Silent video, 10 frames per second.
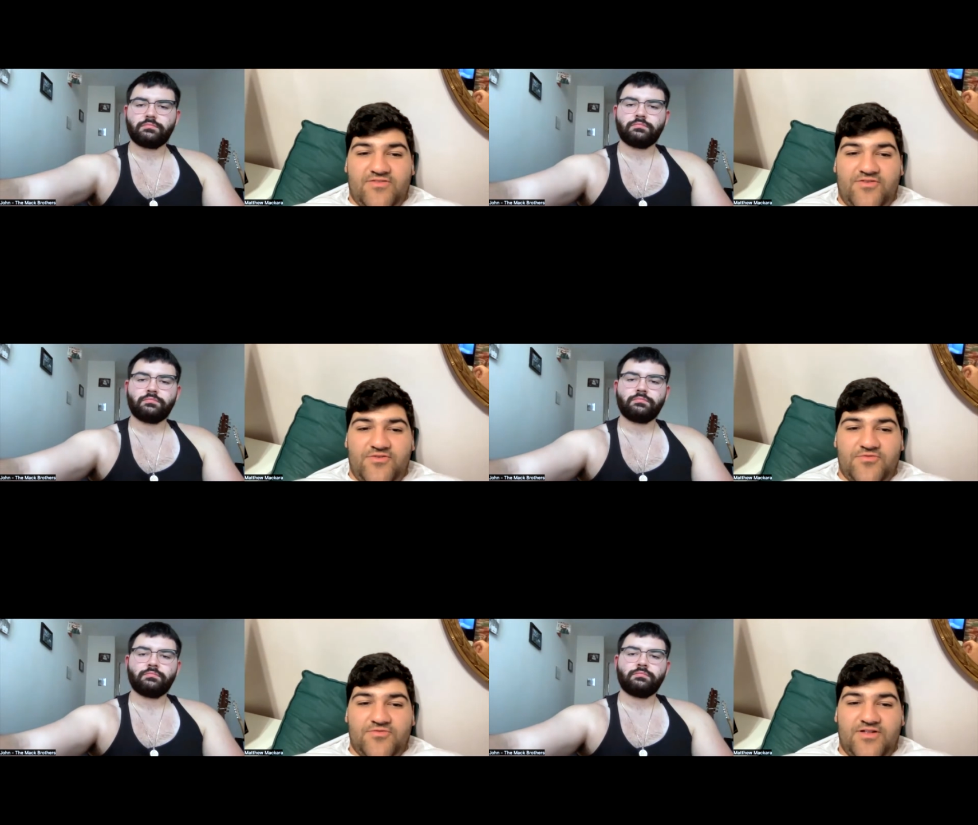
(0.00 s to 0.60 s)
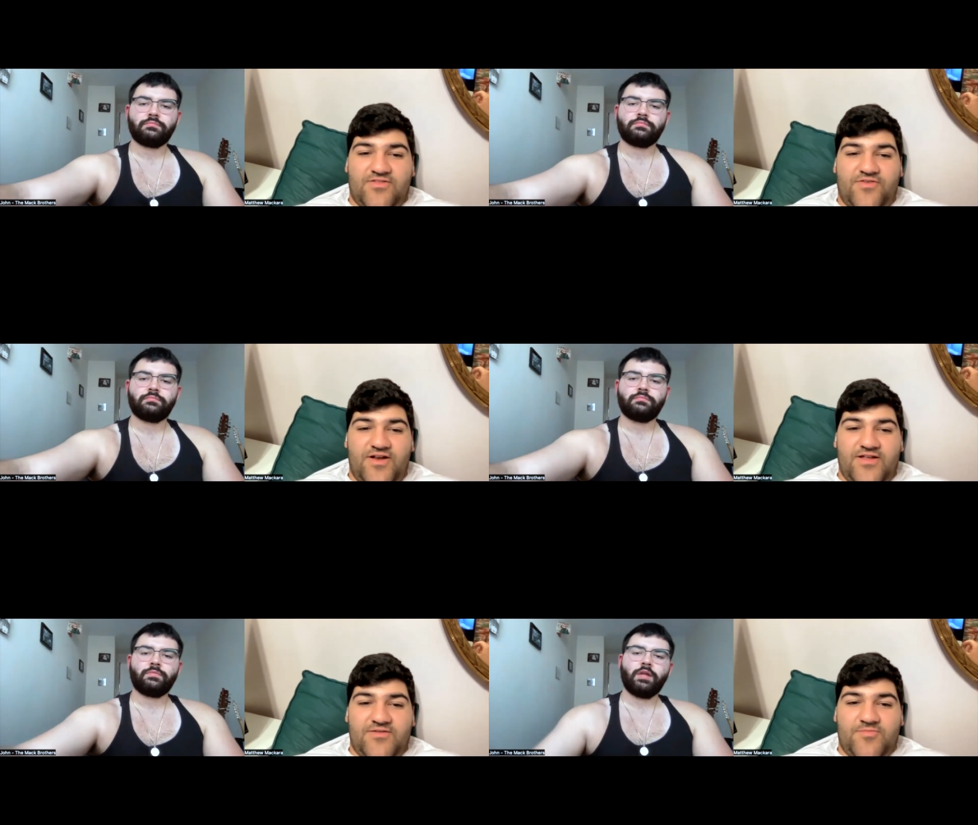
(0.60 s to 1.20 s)
Speaker 1: now too.
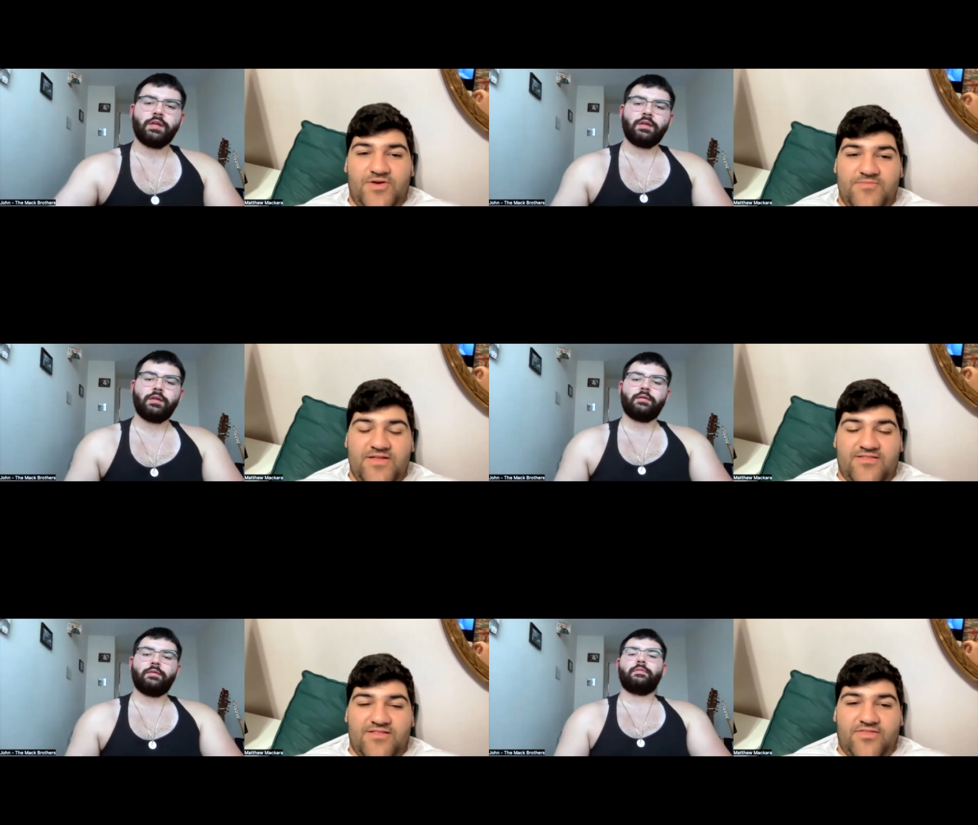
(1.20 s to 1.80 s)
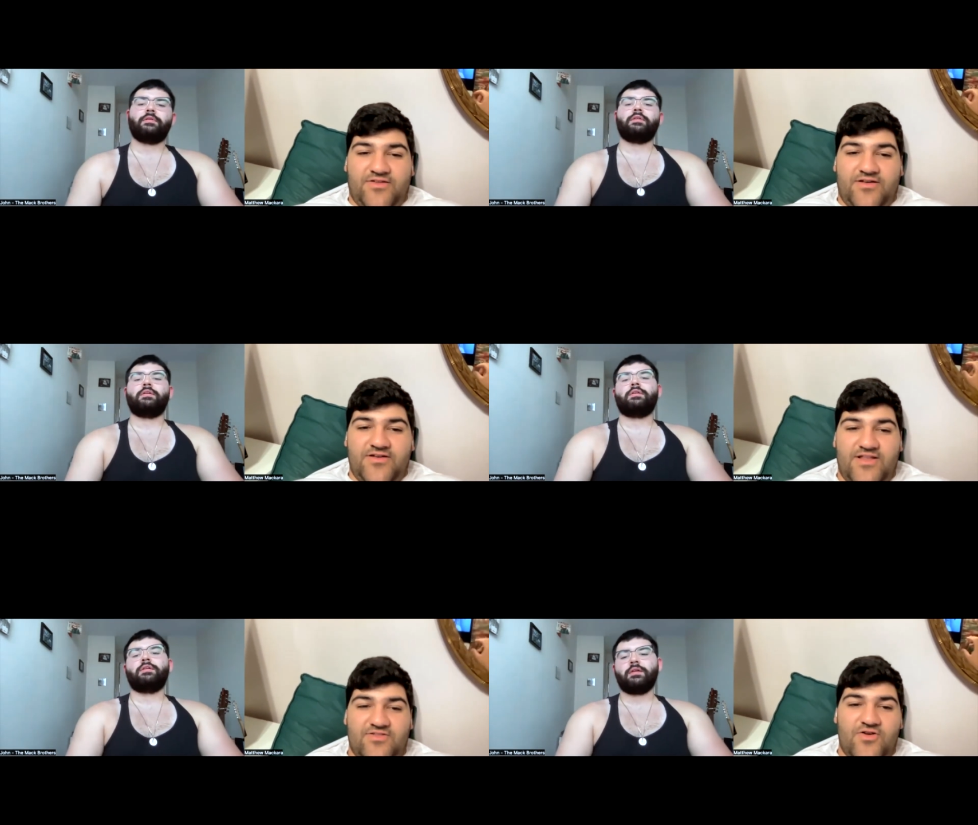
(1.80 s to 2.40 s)
It's funny, but it means
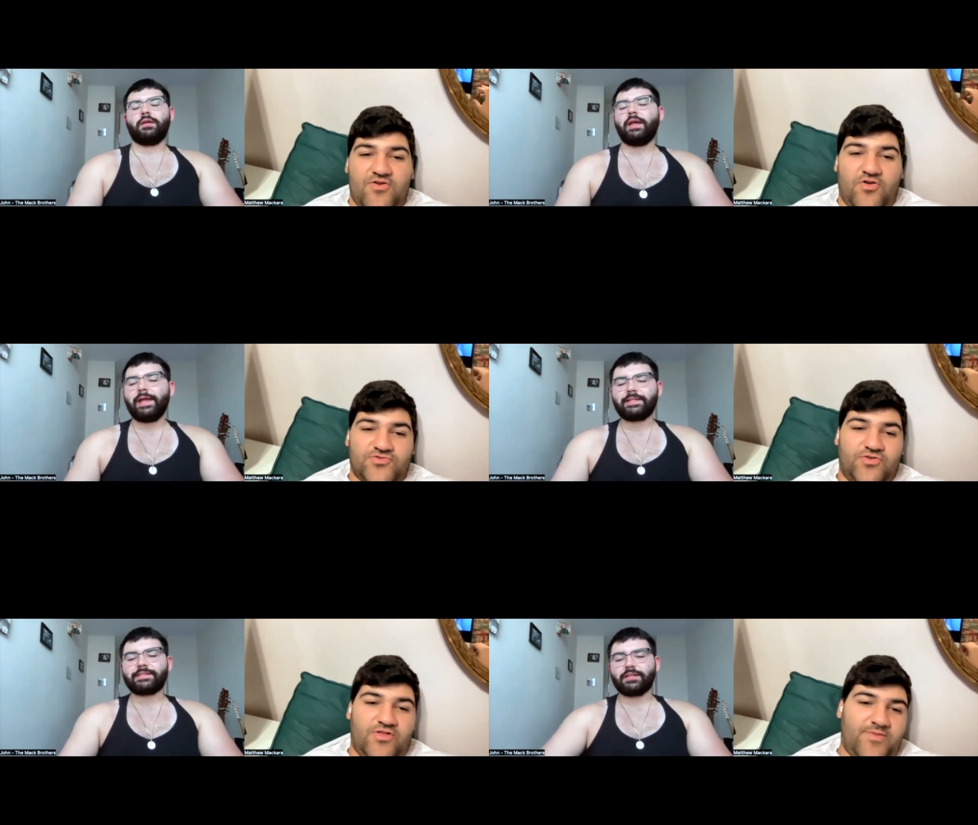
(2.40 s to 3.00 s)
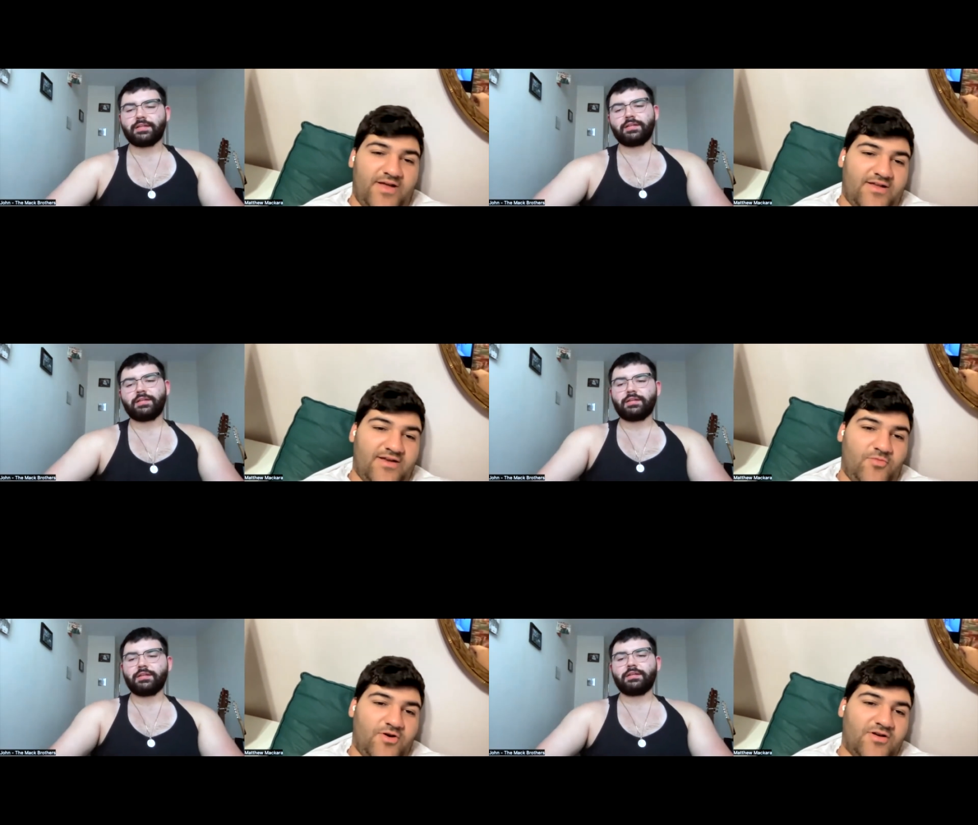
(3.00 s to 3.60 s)
nothing. It has no cultural
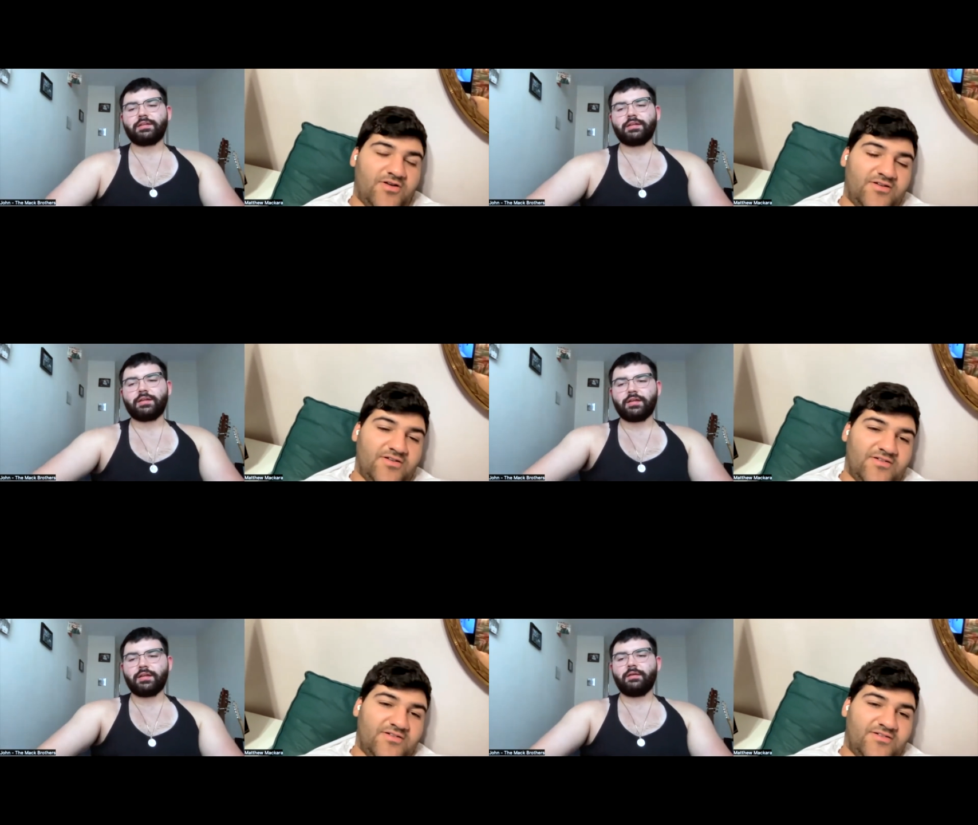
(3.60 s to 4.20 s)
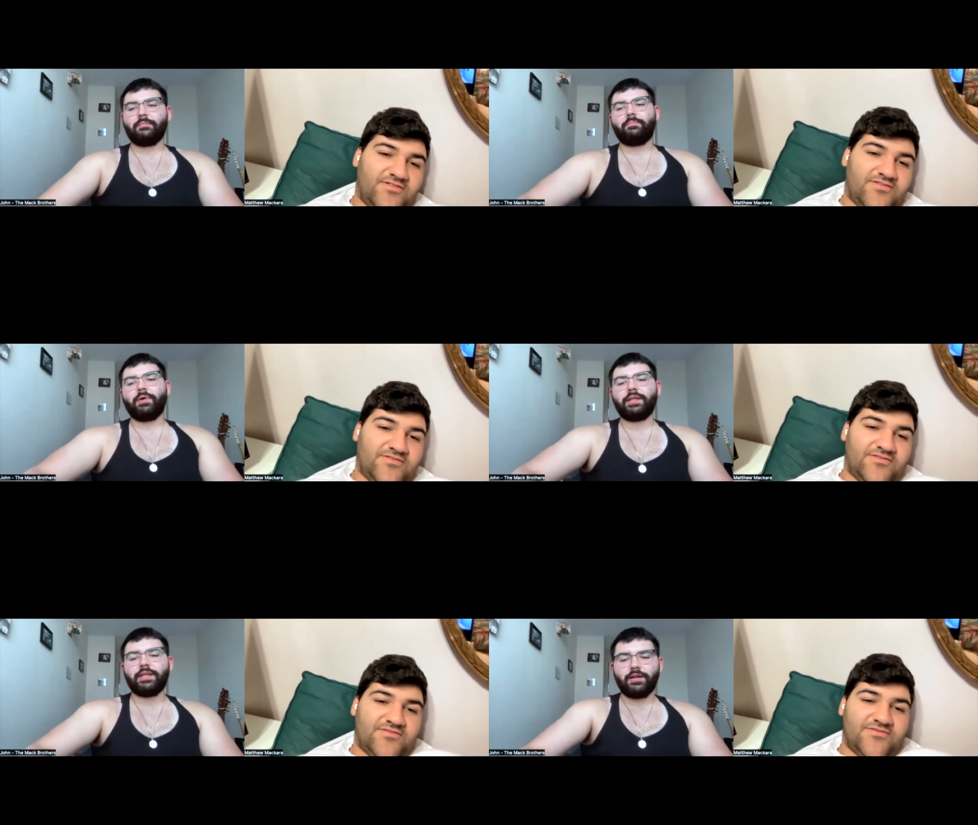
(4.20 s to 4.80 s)
impact anymore.
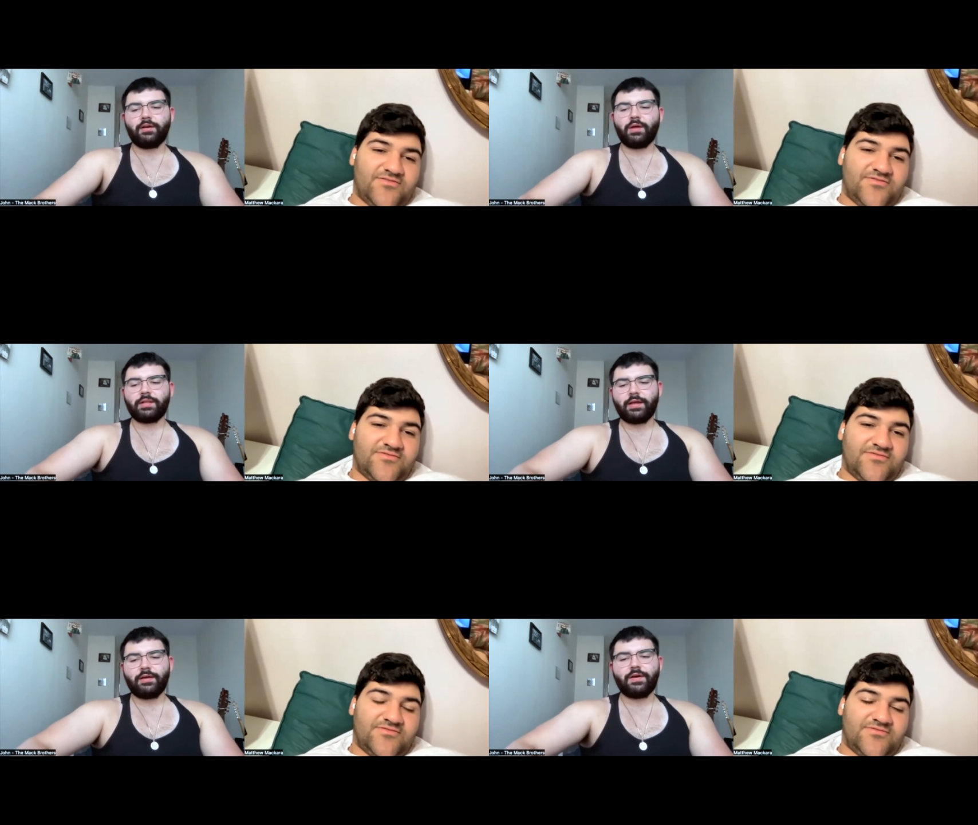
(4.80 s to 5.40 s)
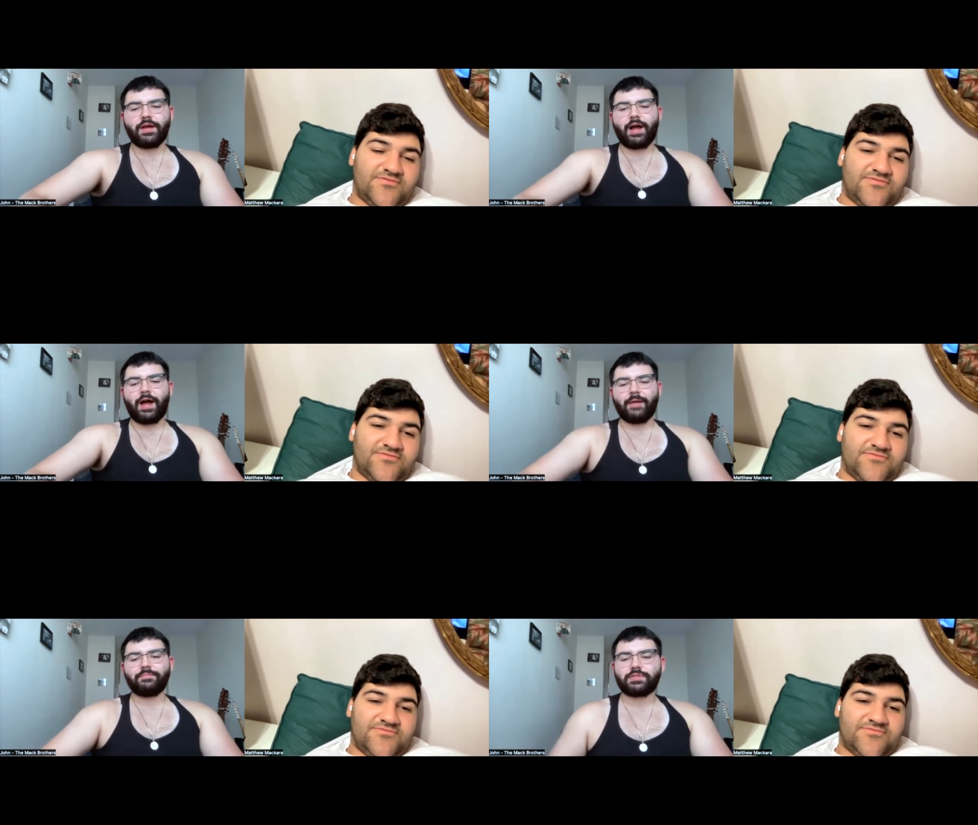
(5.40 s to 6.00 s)
Speaker 2: But you know what though?
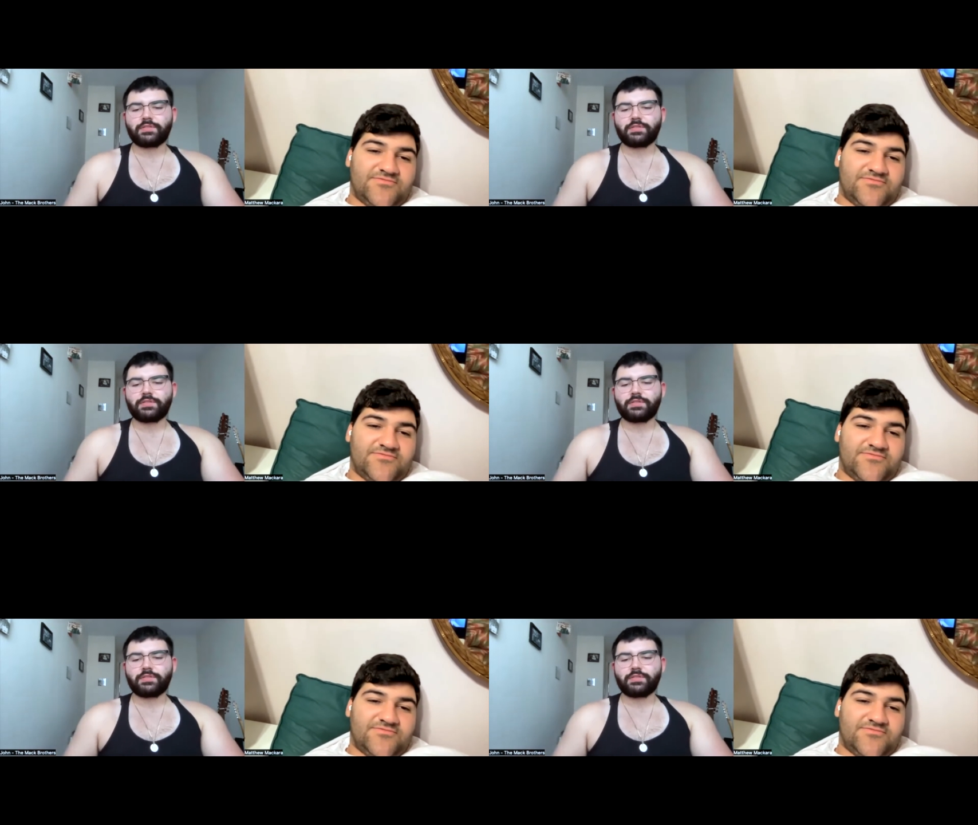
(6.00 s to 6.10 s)
I'm